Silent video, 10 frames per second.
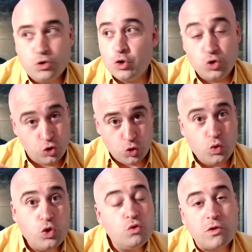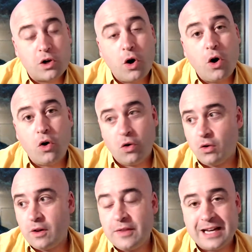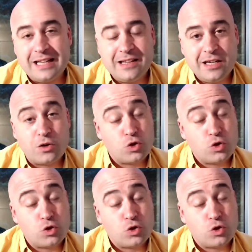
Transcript: Do you recall that in the year